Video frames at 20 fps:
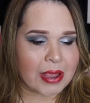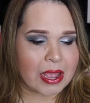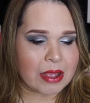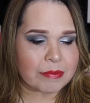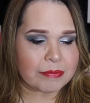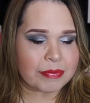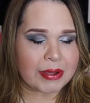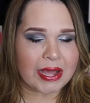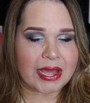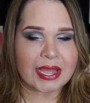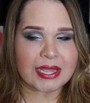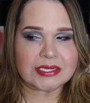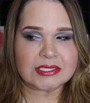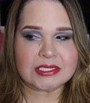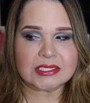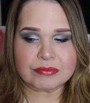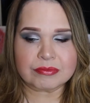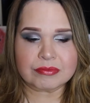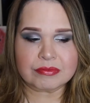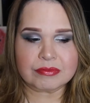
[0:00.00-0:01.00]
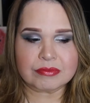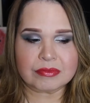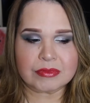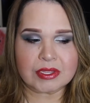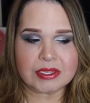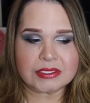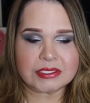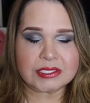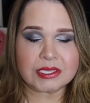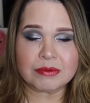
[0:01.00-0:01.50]
but
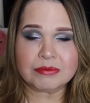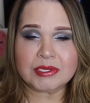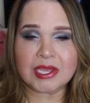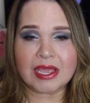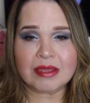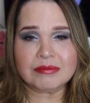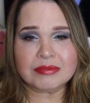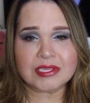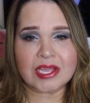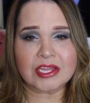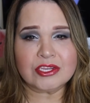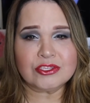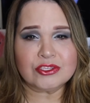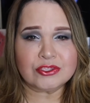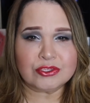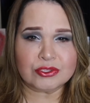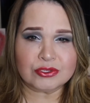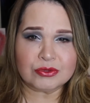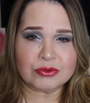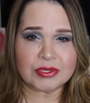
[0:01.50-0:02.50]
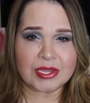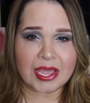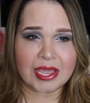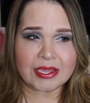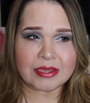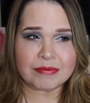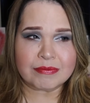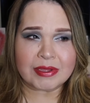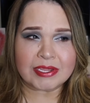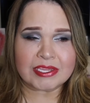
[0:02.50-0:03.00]
sometimes I do
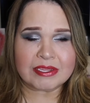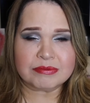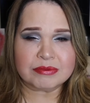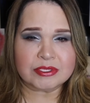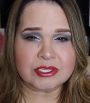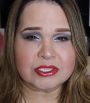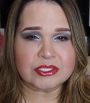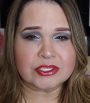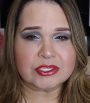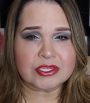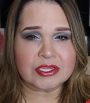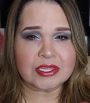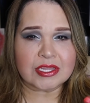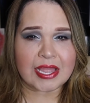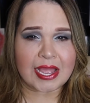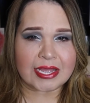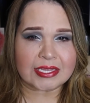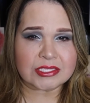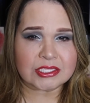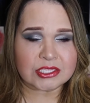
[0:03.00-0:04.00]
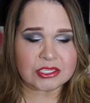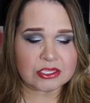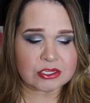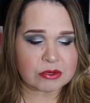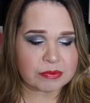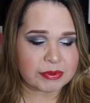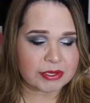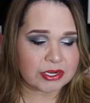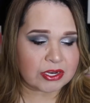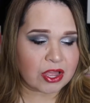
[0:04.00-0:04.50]
like my lipsticks to last a
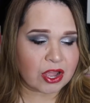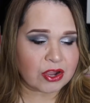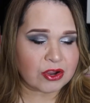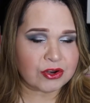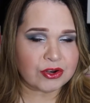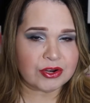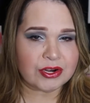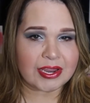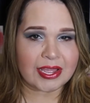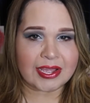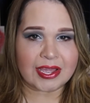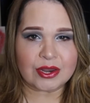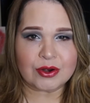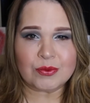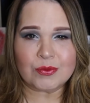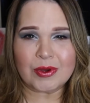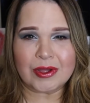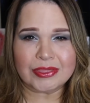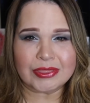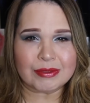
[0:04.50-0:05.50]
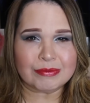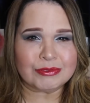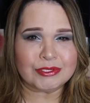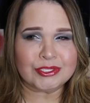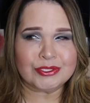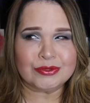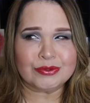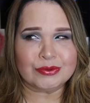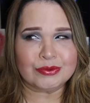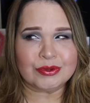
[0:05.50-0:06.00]
little bit longer. Like I don't want them
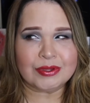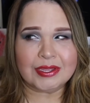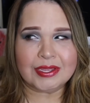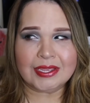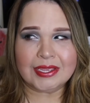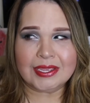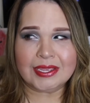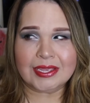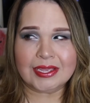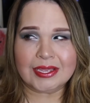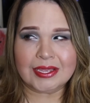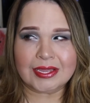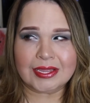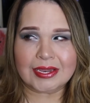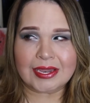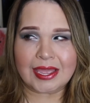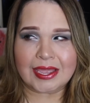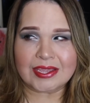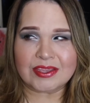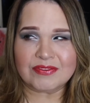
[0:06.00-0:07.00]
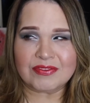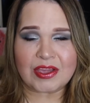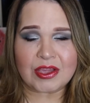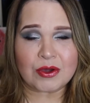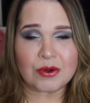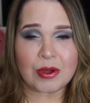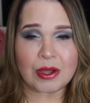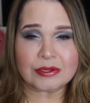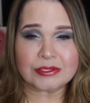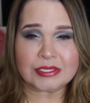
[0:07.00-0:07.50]
to, like if I
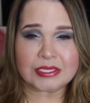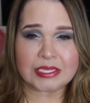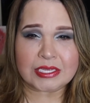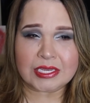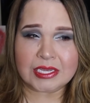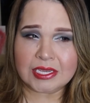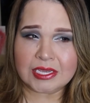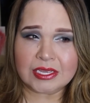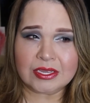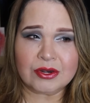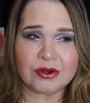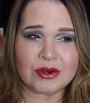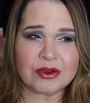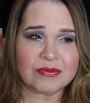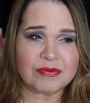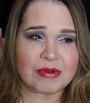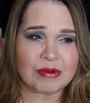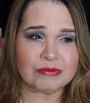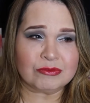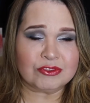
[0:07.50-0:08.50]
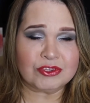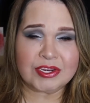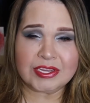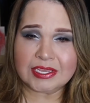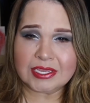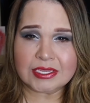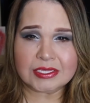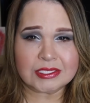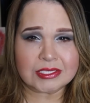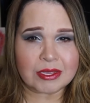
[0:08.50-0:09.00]
go out to eat or if I'm
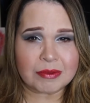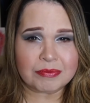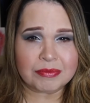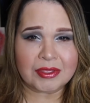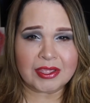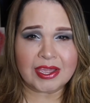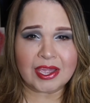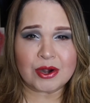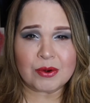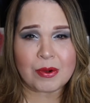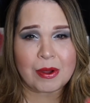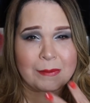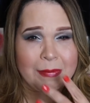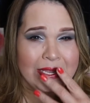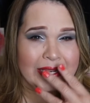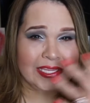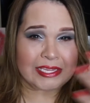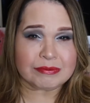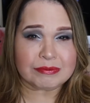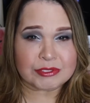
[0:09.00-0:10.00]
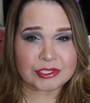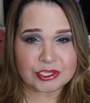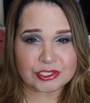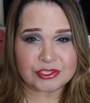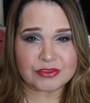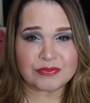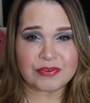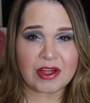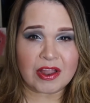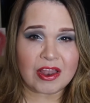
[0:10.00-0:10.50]
drinking something, I don't want my lipstick
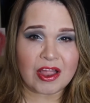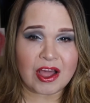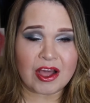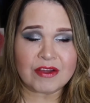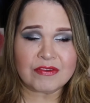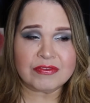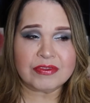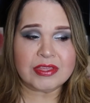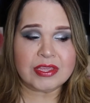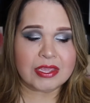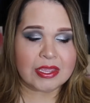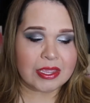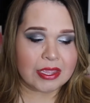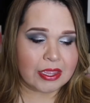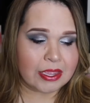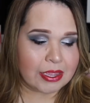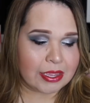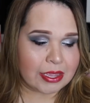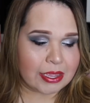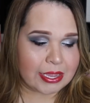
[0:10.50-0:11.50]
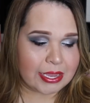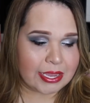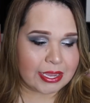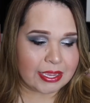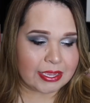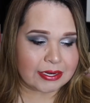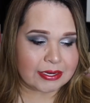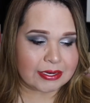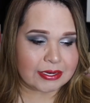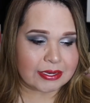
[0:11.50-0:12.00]
to fall off.
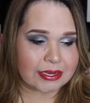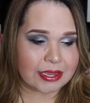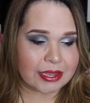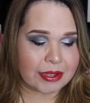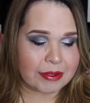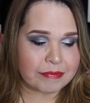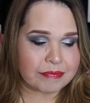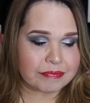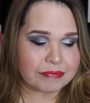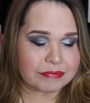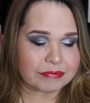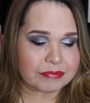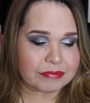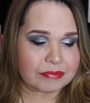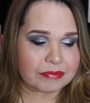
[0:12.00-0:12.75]
And, um,